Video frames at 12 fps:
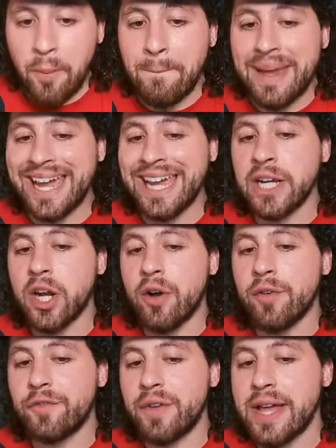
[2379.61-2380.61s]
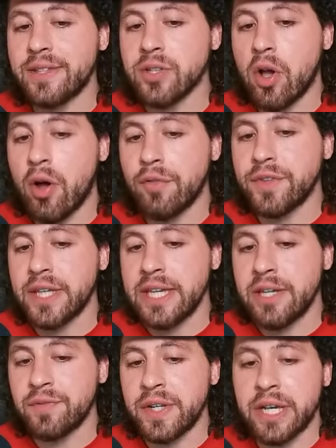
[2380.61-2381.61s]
main event of the evening.